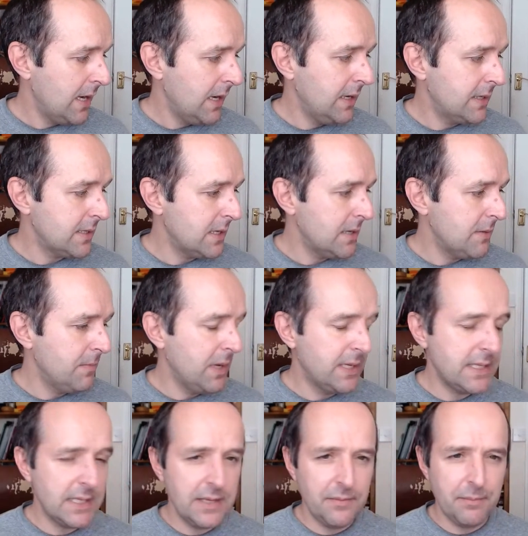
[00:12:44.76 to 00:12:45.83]
and
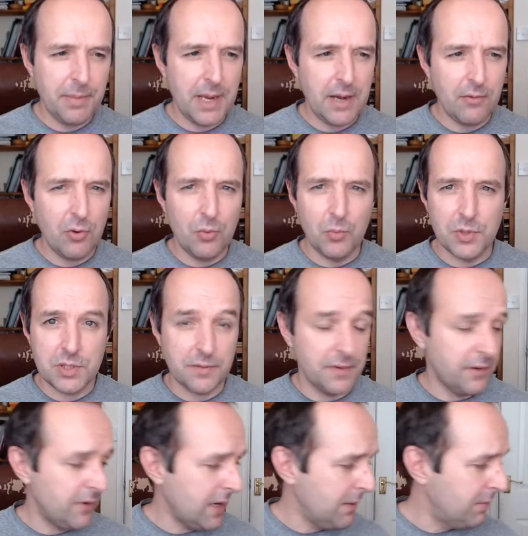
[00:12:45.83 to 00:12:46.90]
it didn't even power on, which
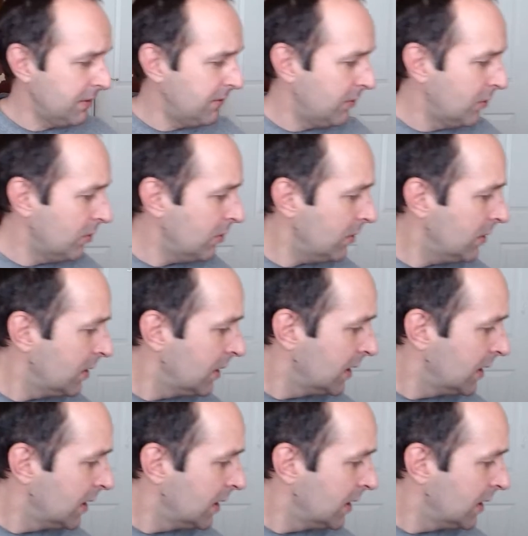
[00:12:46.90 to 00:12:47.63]
I've never had before.